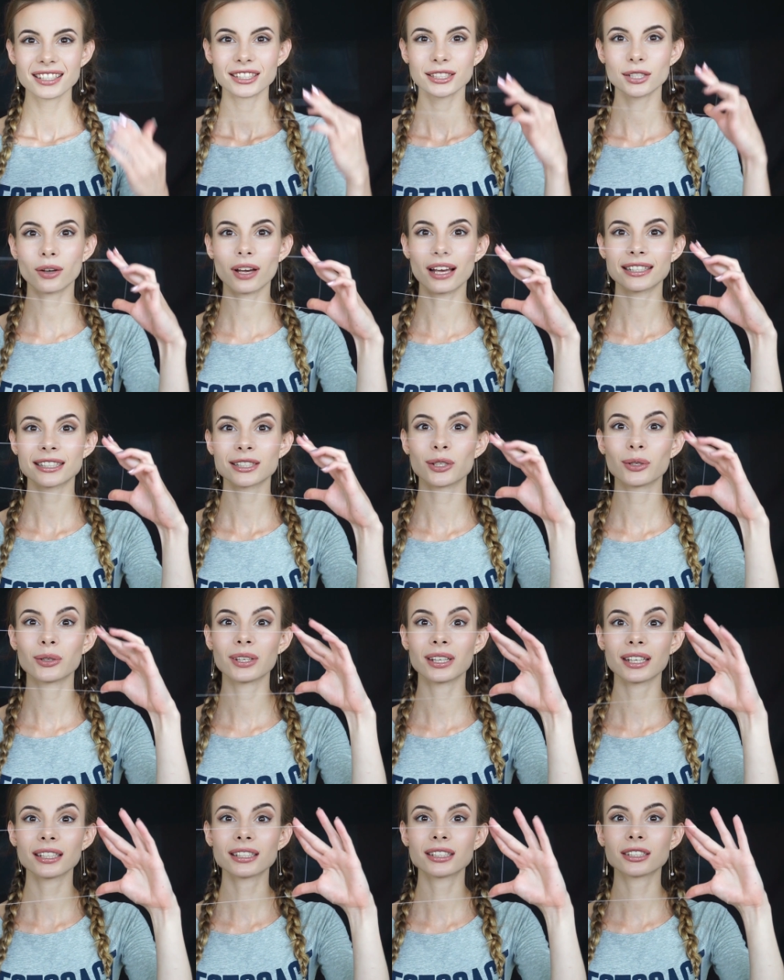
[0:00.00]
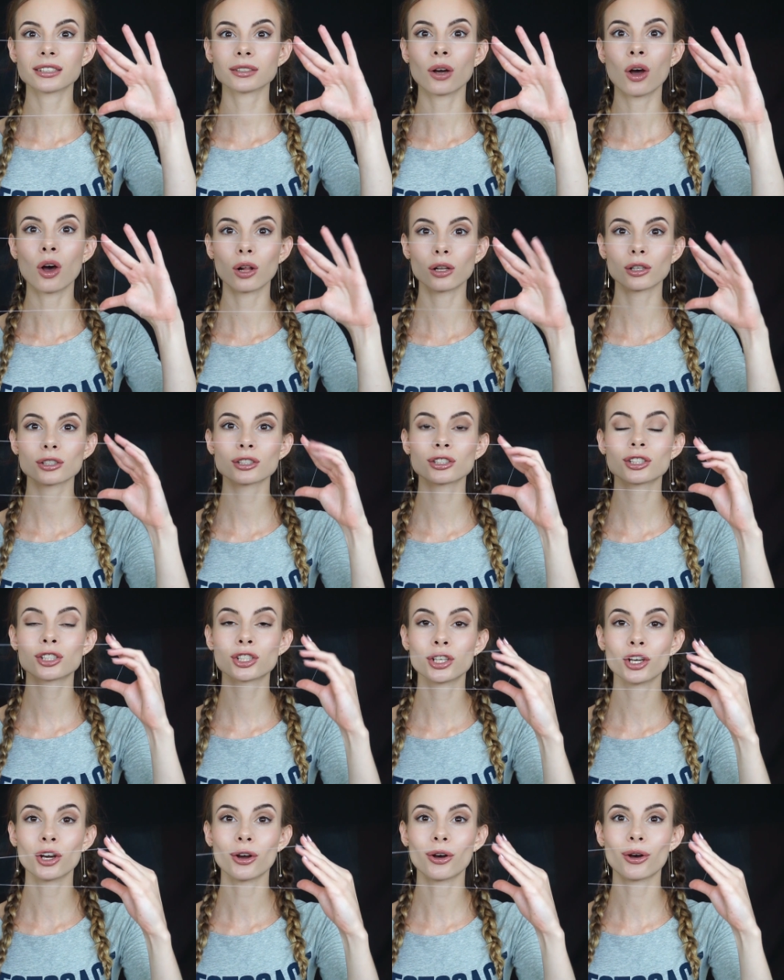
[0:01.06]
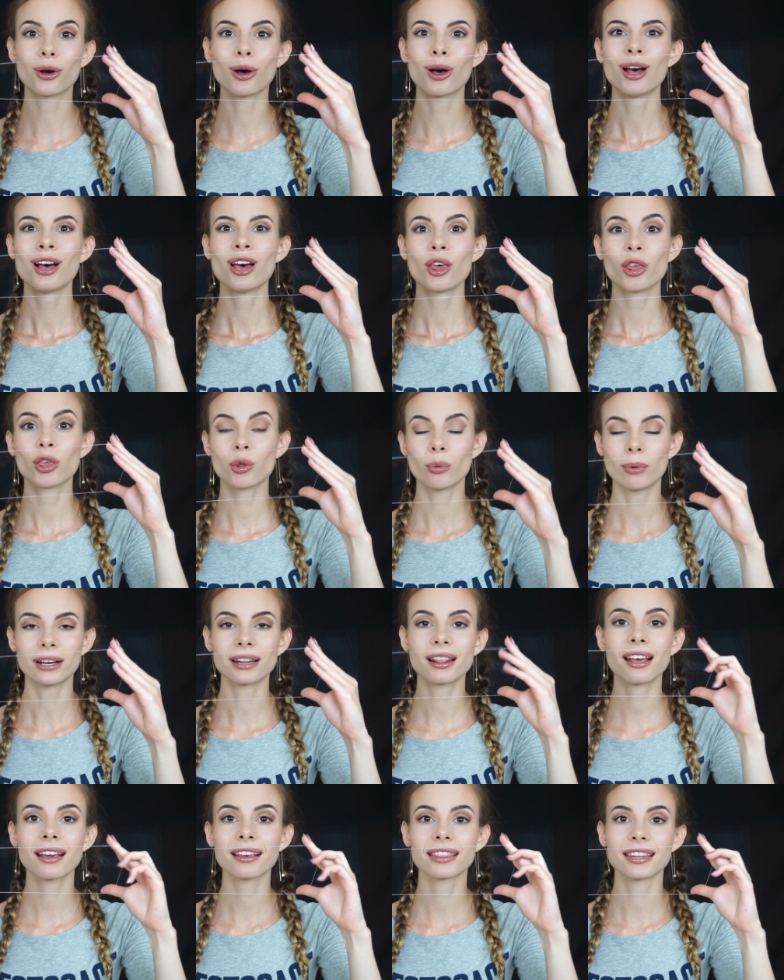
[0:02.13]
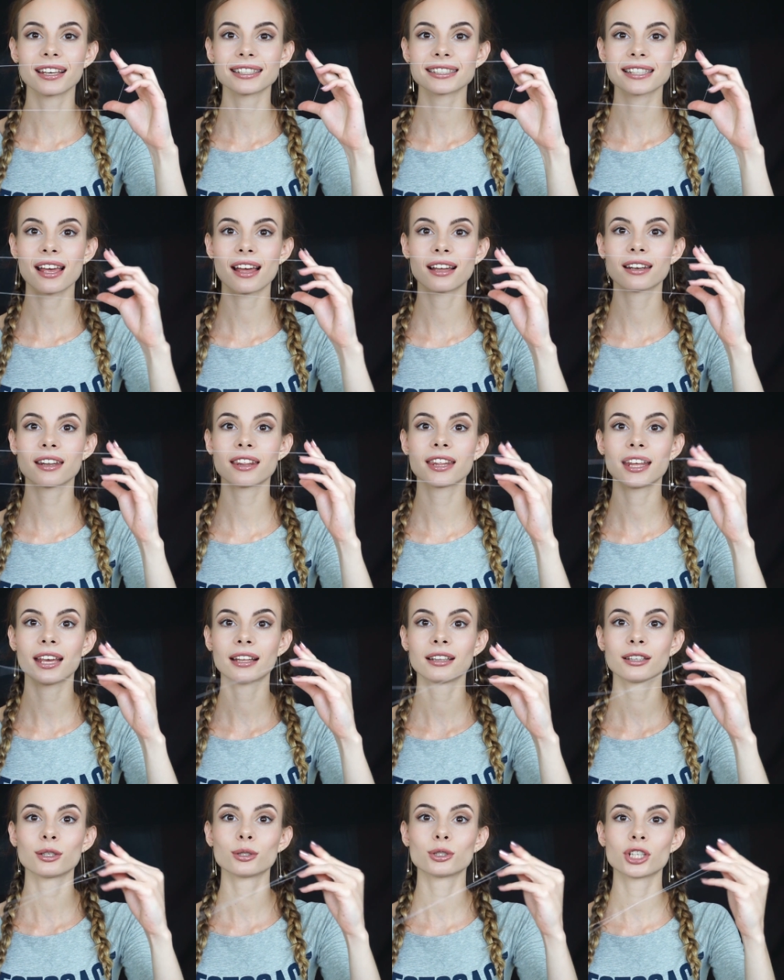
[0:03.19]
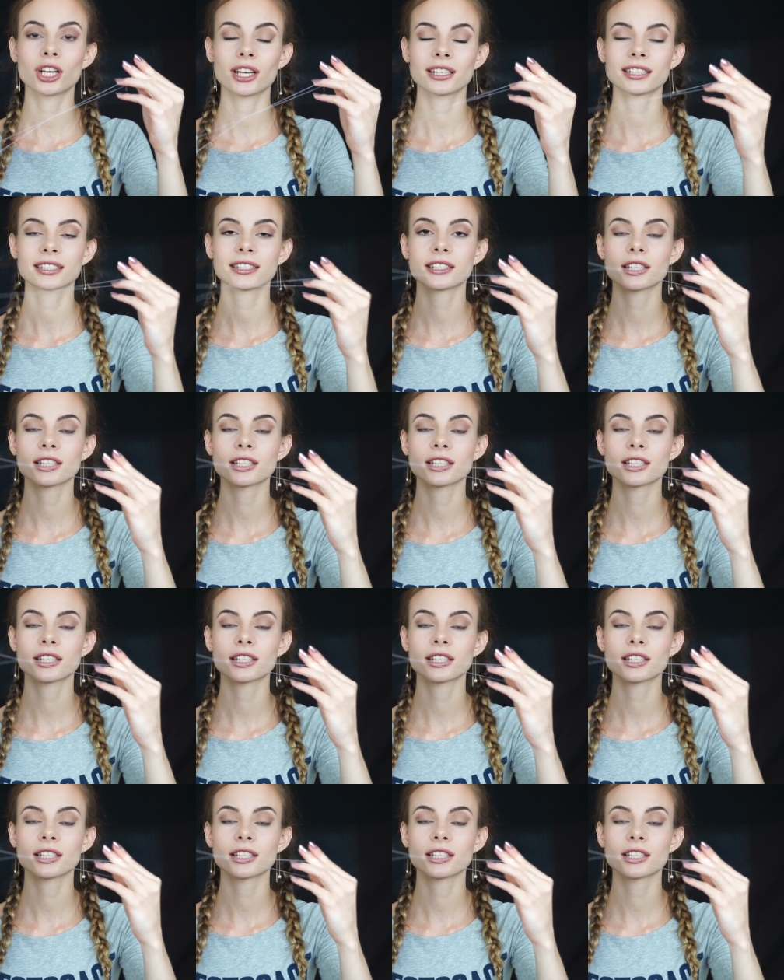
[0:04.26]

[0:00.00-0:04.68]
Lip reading: So guys, you need to hold your thread like this, and then you just